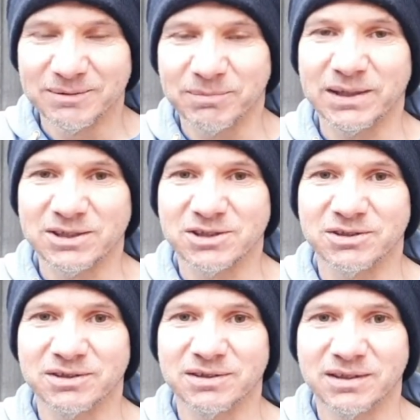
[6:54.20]
Make
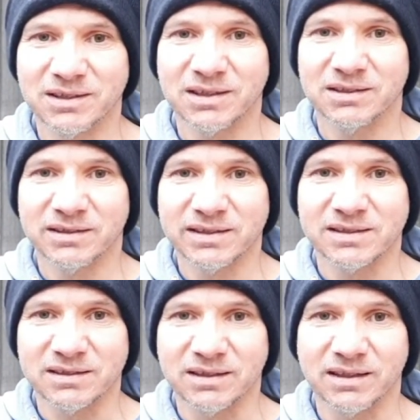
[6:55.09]
sure they're
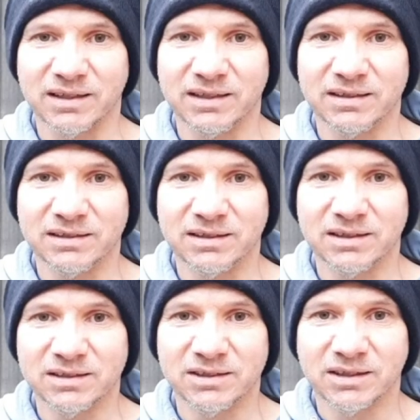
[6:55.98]
nice and clean
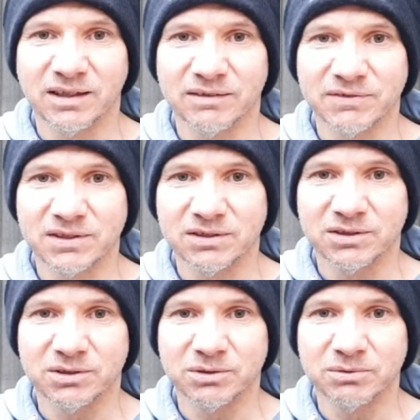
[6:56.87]
and your gloves are
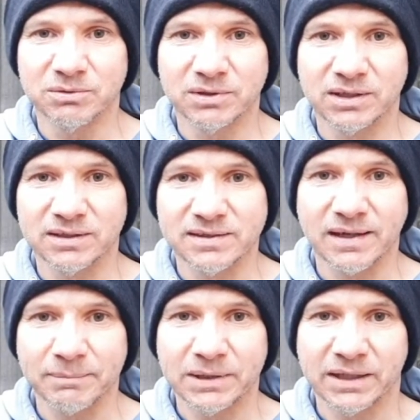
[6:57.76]
not all
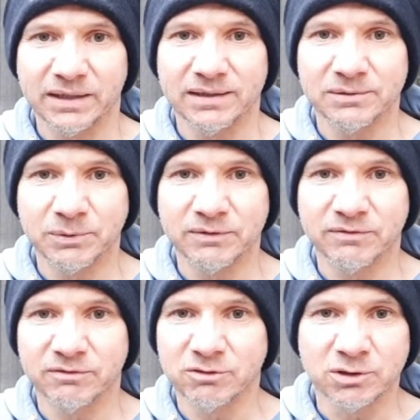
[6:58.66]
contaminated with
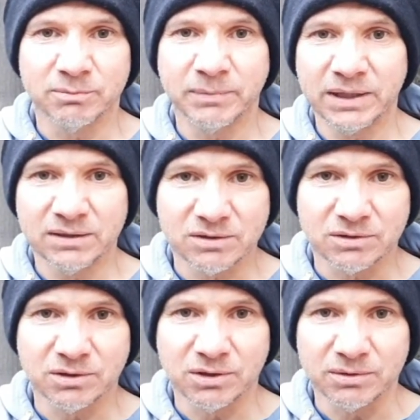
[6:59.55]
raw meats or
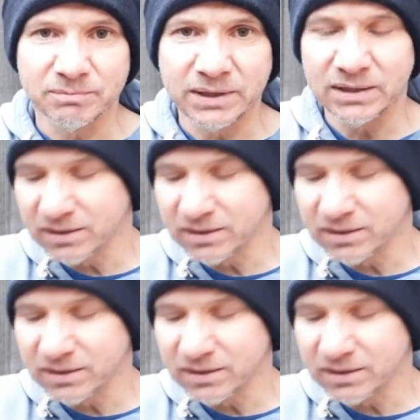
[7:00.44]
cooked meat,